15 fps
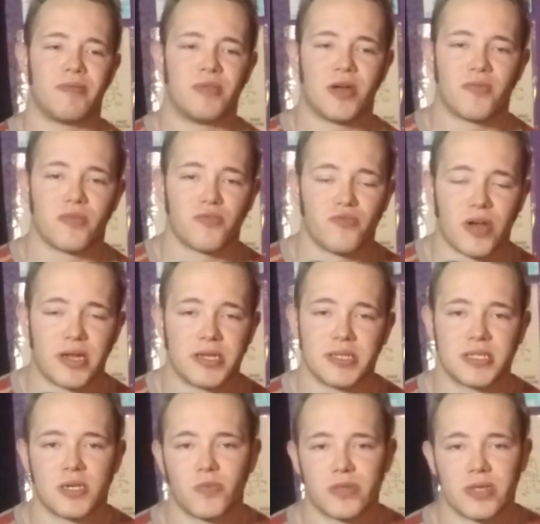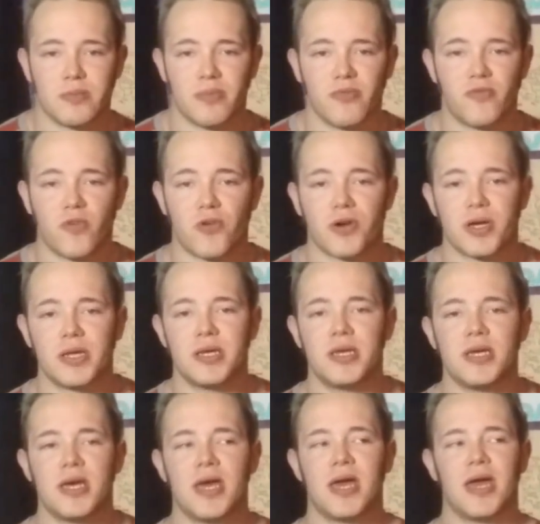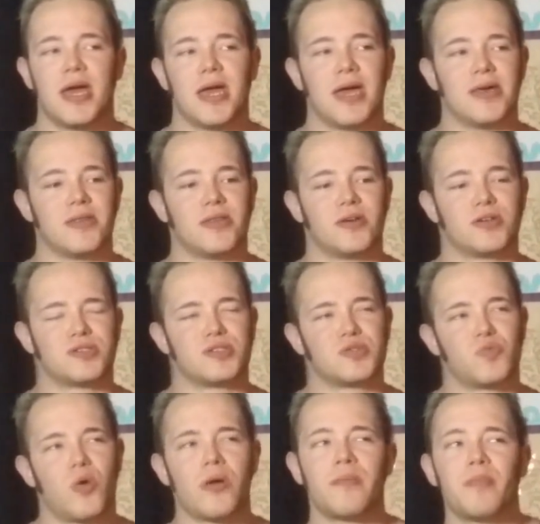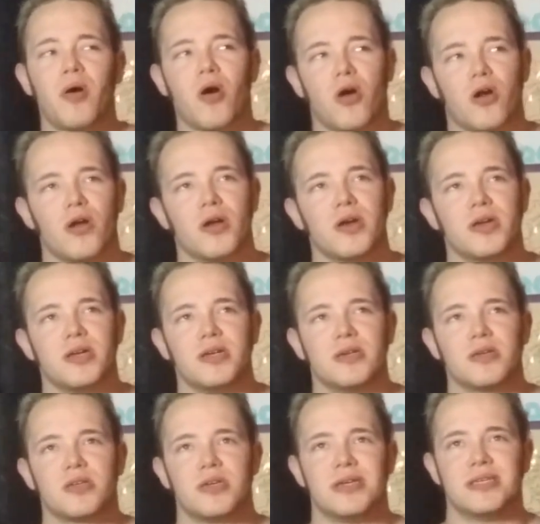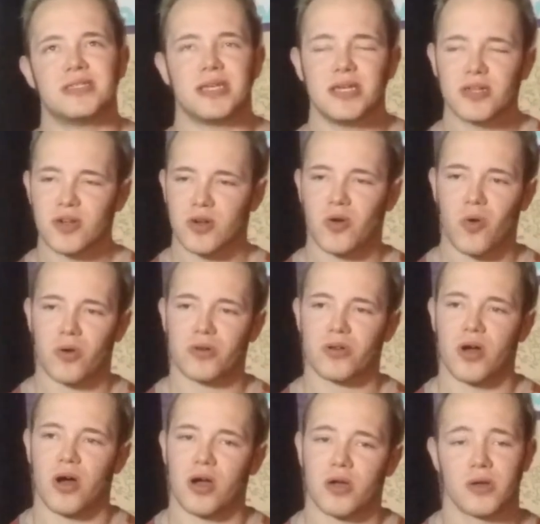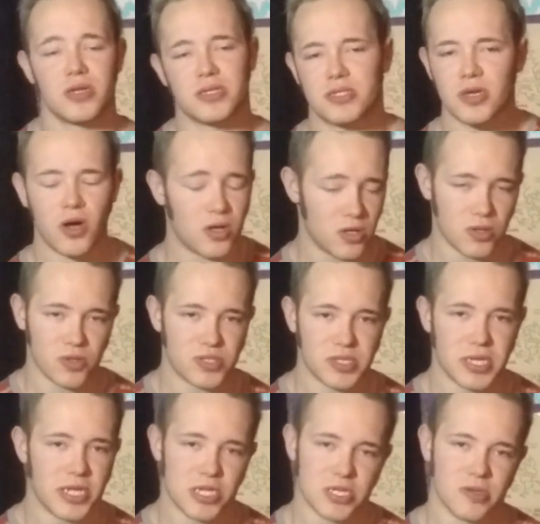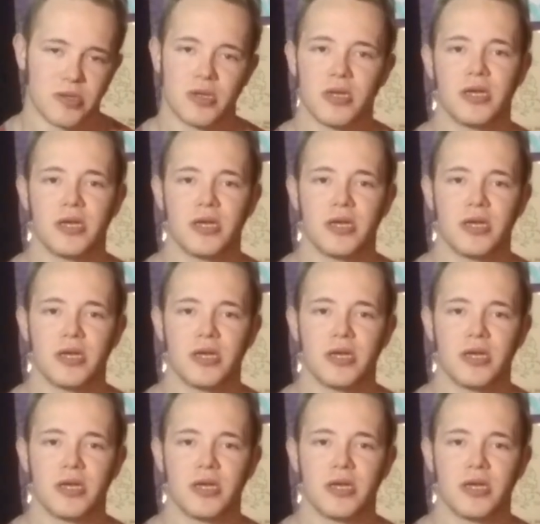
I've never read anything with him before in it. And there's this one part, he he's eating a corn dog, and it's all hallucination.